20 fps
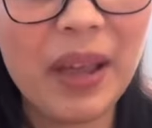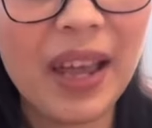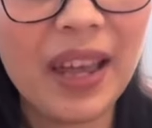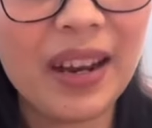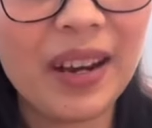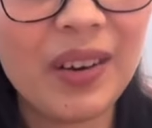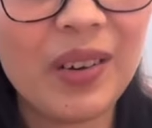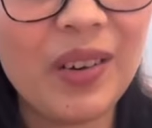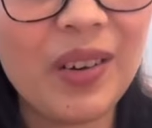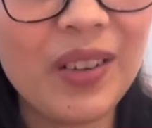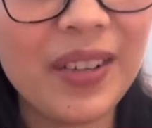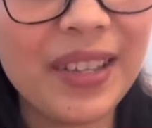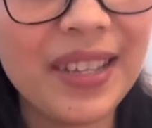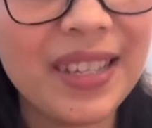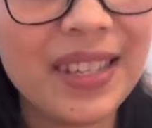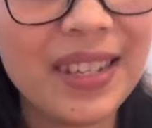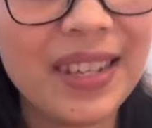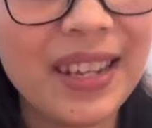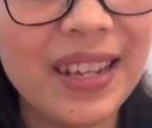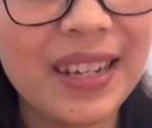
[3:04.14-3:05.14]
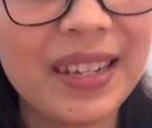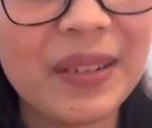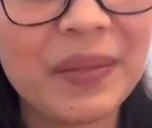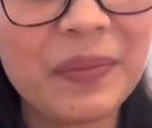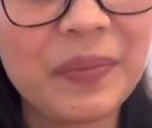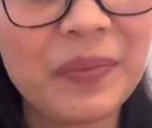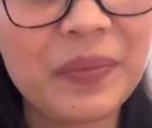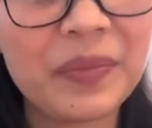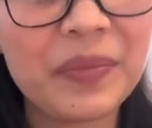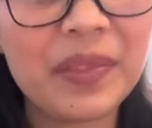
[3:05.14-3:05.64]
at all, isn't it?
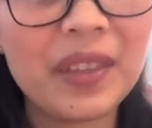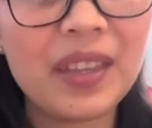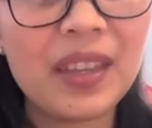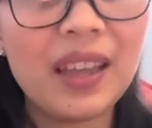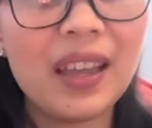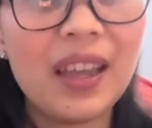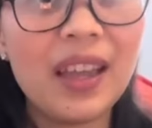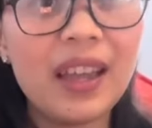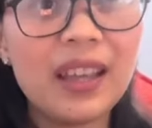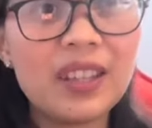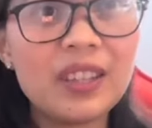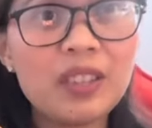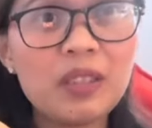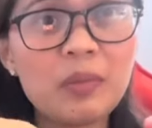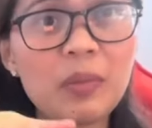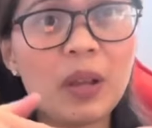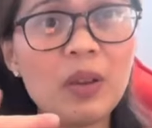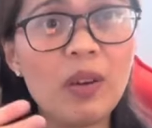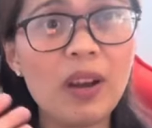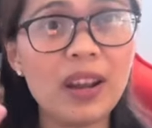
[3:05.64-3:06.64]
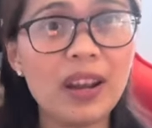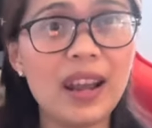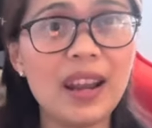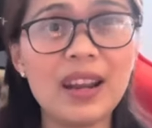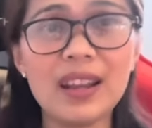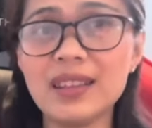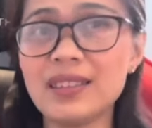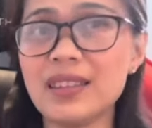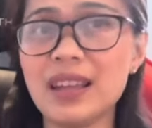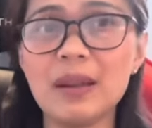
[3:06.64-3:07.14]
And to be quite
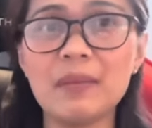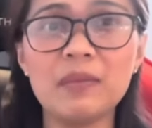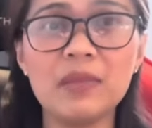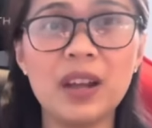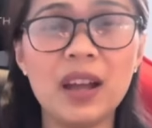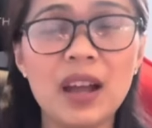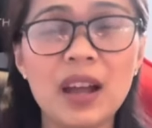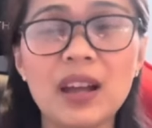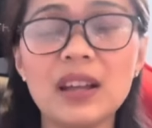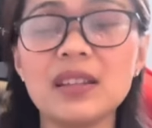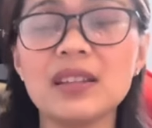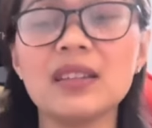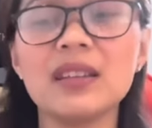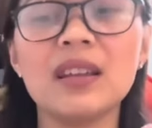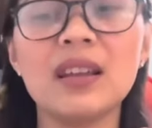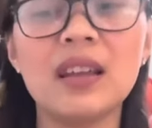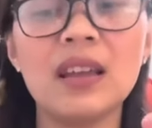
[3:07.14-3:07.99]
honest, I'm not